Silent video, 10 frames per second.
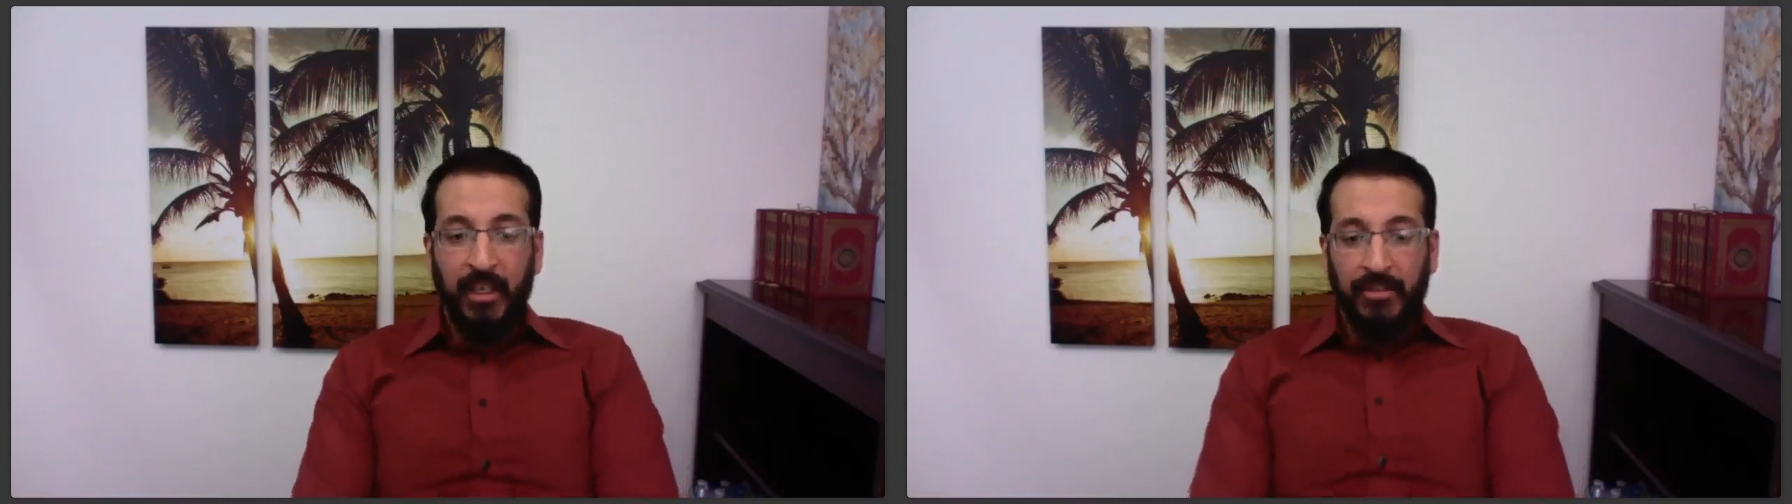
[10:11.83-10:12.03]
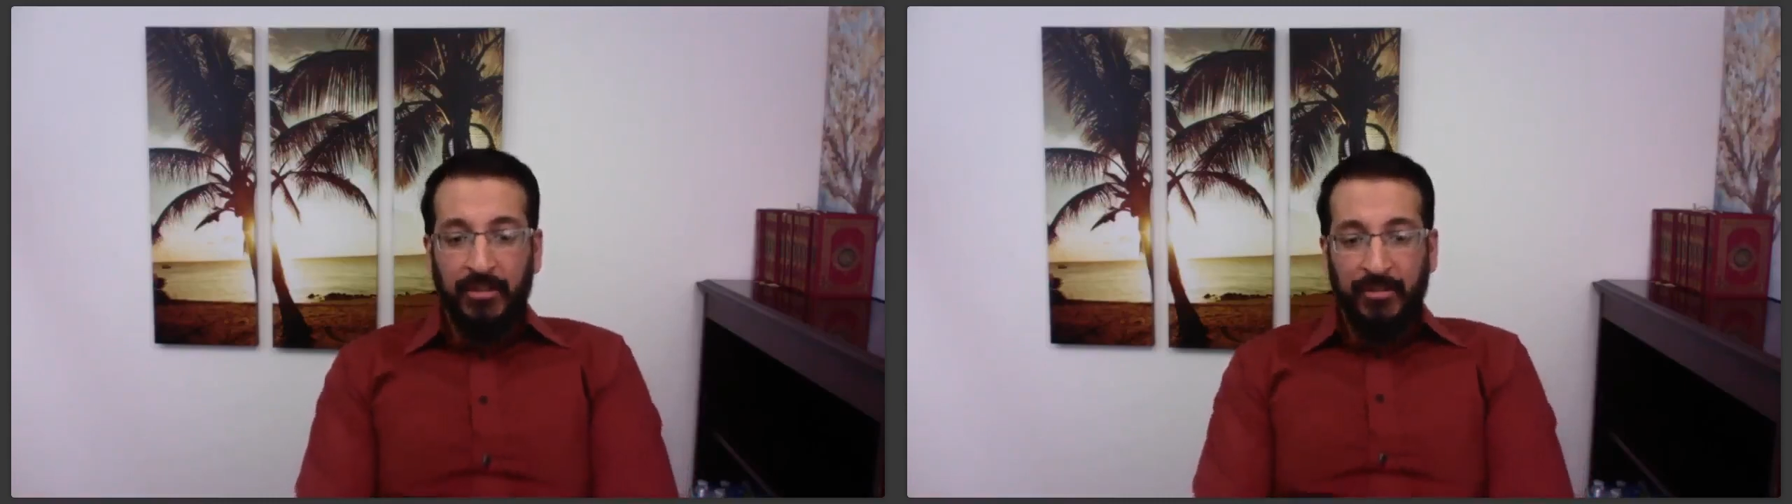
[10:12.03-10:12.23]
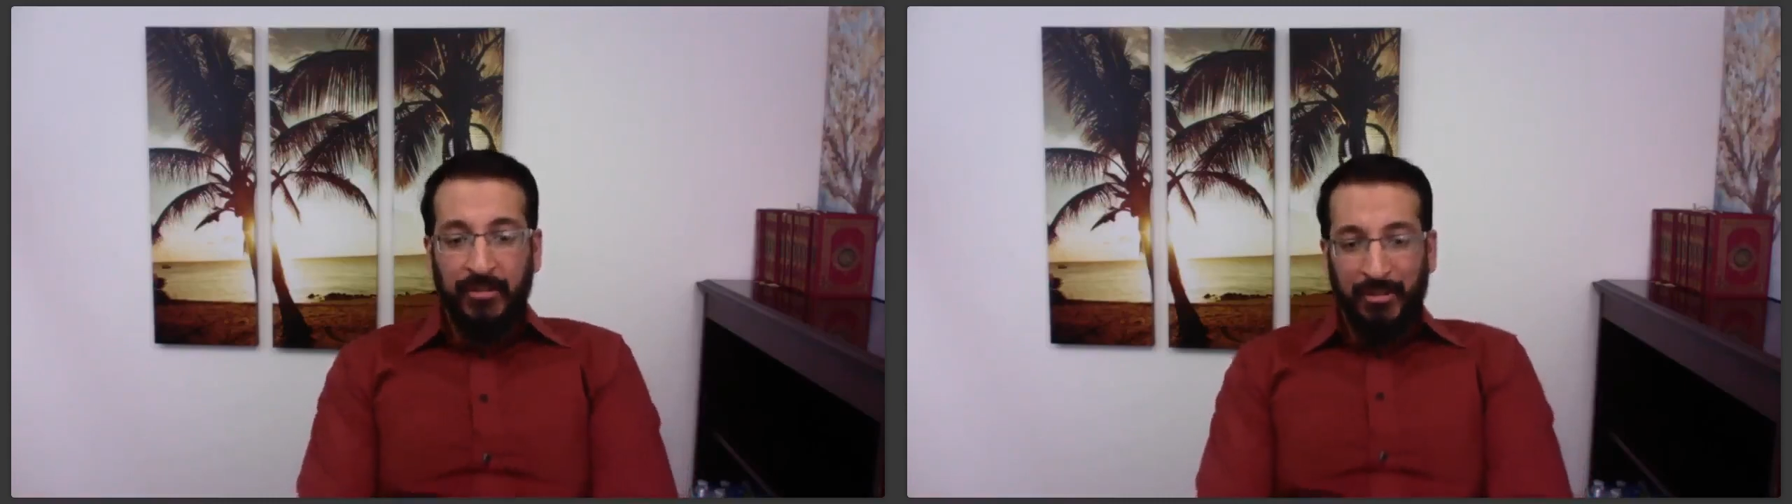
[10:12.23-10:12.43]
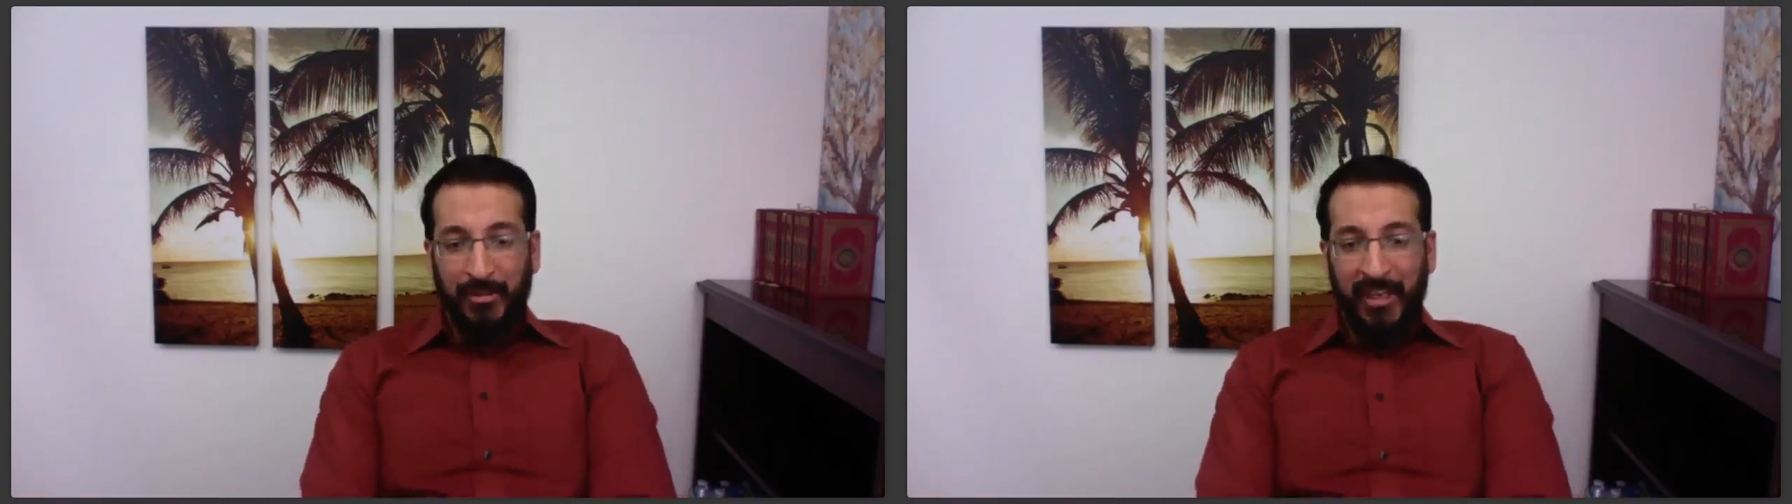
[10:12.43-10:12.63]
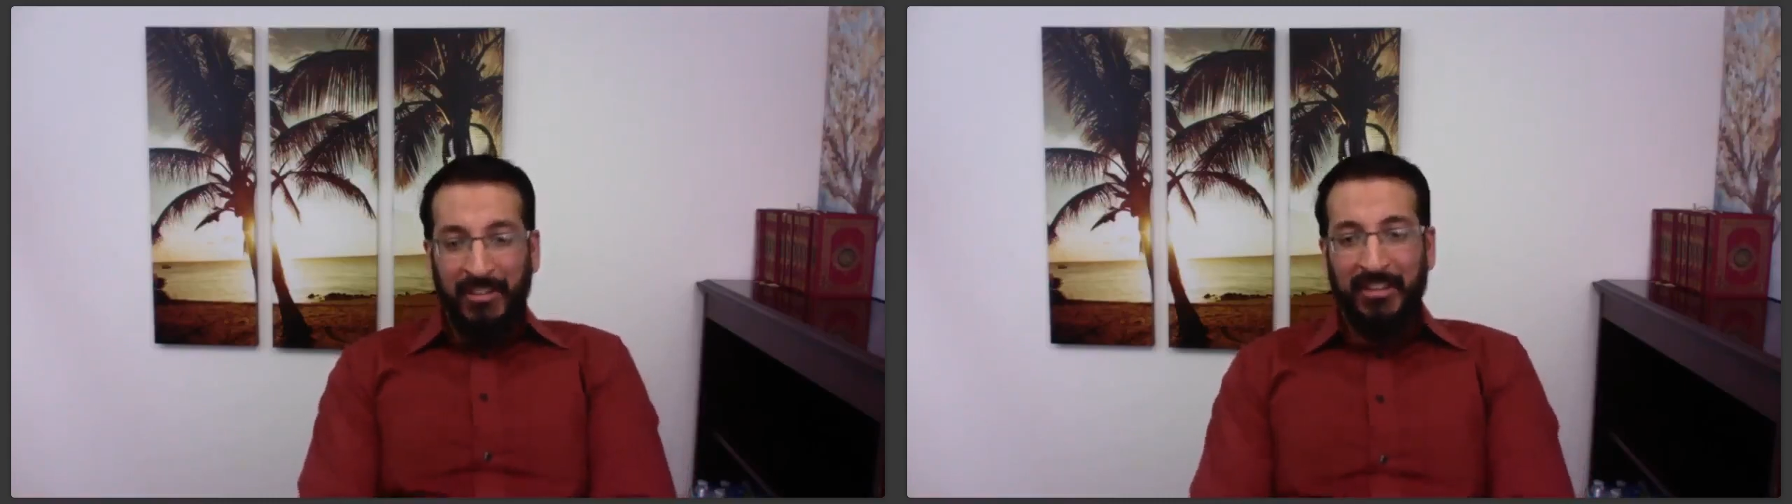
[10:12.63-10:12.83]
So if you
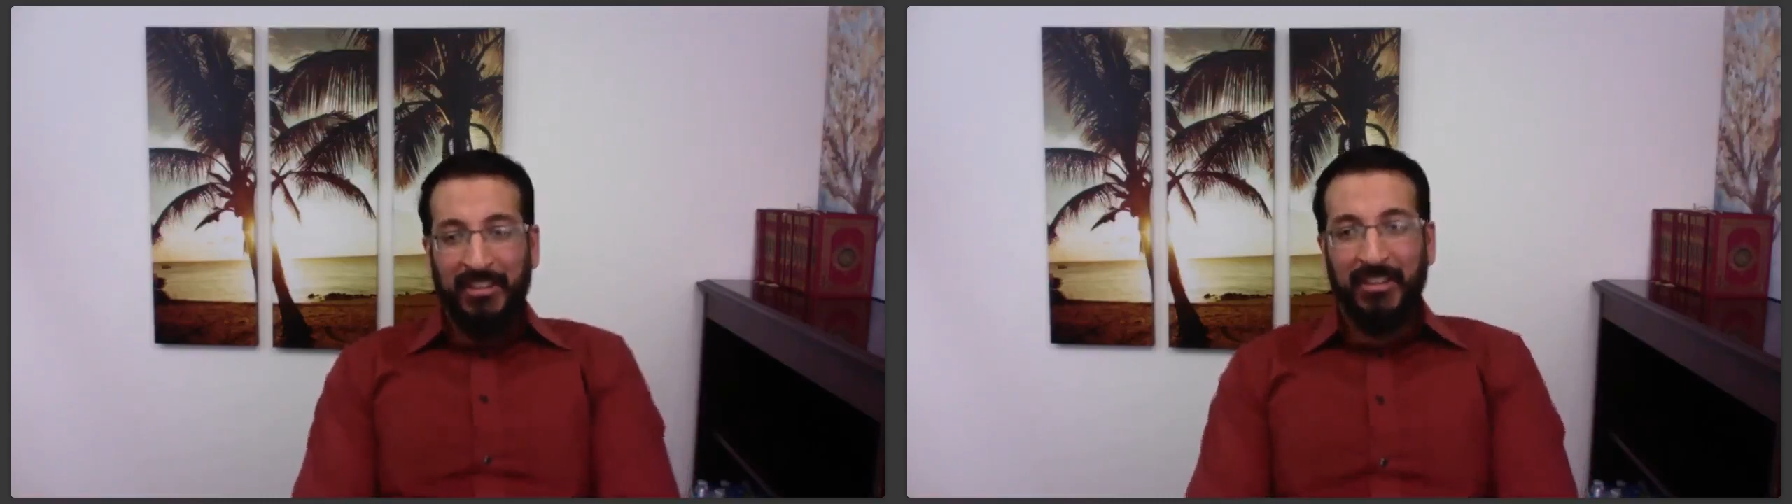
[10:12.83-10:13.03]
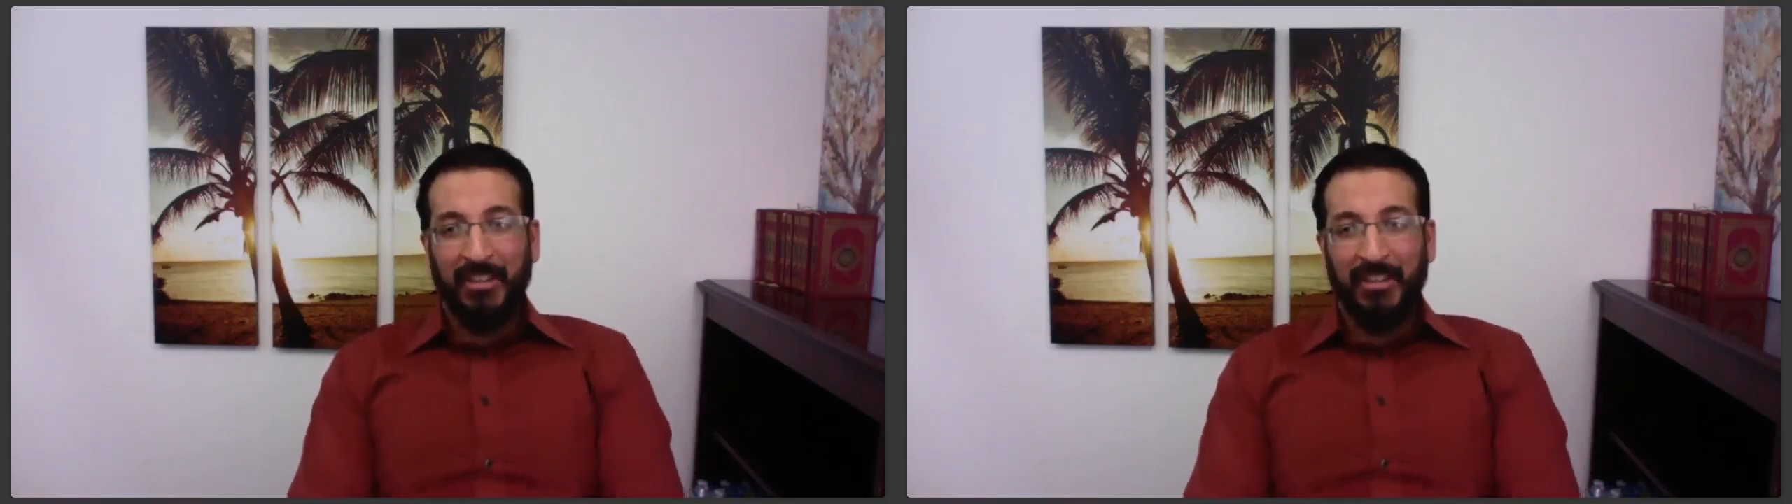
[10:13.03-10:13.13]
imagine